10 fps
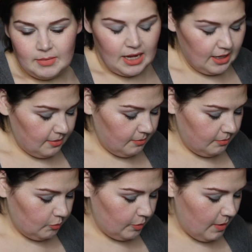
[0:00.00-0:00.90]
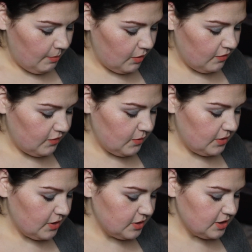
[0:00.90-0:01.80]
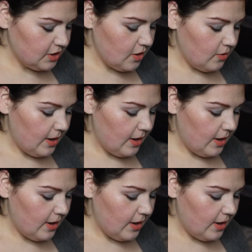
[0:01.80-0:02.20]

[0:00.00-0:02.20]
I remember a few years ago